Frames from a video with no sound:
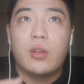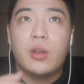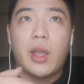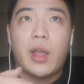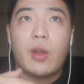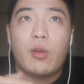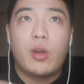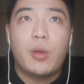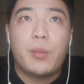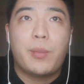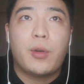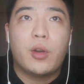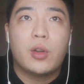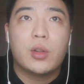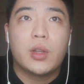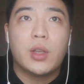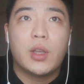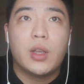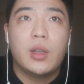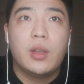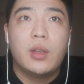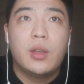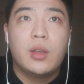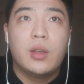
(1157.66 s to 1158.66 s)

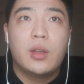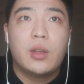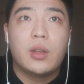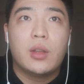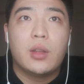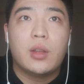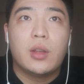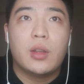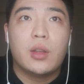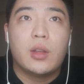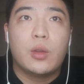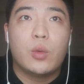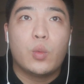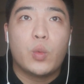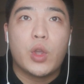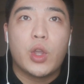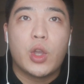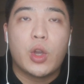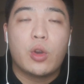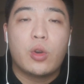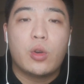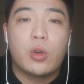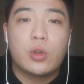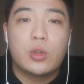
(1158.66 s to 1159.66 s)
everybody
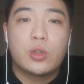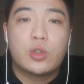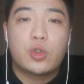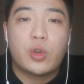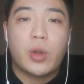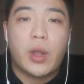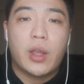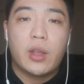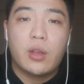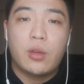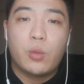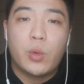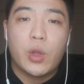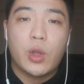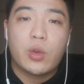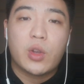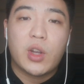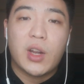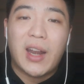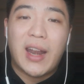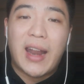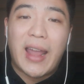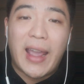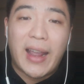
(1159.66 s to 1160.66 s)
will
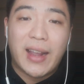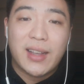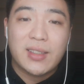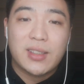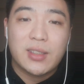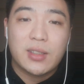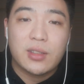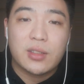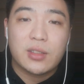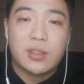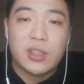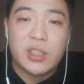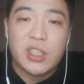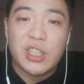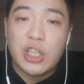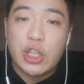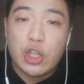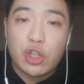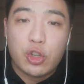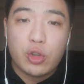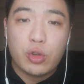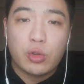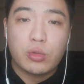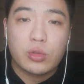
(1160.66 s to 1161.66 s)
collect the
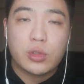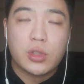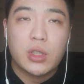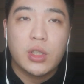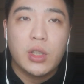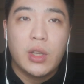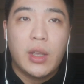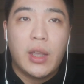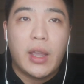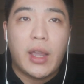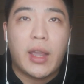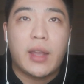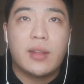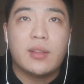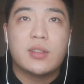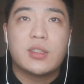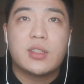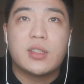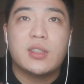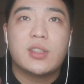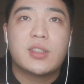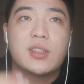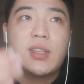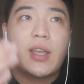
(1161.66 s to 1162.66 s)
issues and
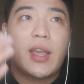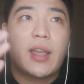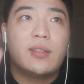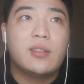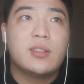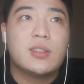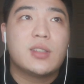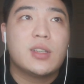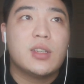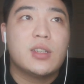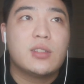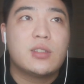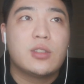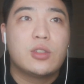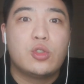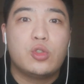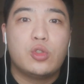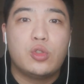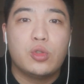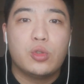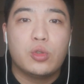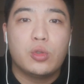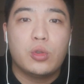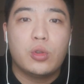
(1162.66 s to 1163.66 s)
then send this
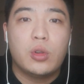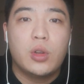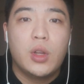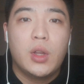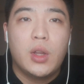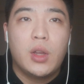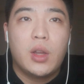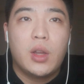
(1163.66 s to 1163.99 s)
to